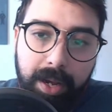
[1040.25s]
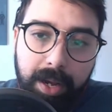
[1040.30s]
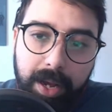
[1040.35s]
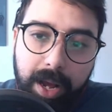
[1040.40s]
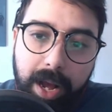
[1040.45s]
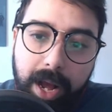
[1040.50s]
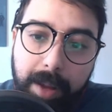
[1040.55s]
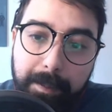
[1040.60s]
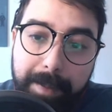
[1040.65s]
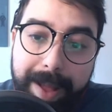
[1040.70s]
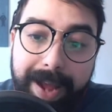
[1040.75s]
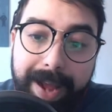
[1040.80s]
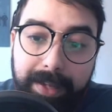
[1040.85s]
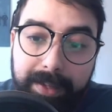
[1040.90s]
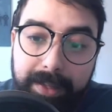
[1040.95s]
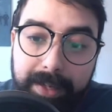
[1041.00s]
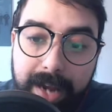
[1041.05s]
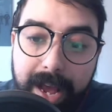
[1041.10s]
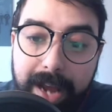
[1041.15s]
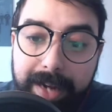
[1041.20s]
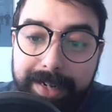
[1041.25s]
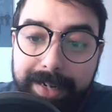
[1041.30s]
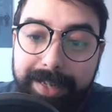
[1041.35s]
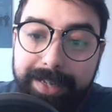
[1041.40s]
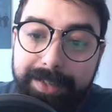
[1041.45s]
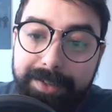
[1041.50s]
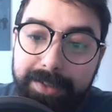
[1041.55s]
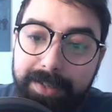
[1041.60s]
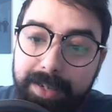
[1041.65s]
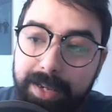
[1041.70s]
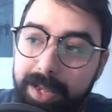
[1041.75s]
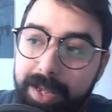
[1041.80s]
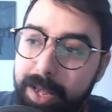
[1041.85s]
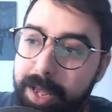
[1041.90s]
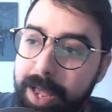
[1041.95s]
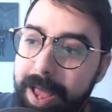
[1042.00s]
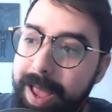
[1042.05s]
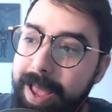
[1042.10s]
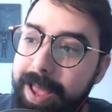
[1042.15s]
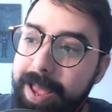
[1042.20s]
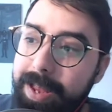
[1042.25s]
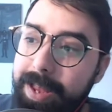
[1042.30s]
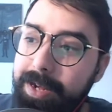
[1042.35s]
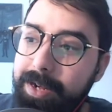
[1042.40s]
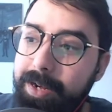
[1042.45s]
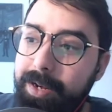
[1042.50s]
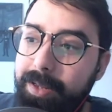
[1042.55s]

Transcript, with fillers: uh, back in the 90s and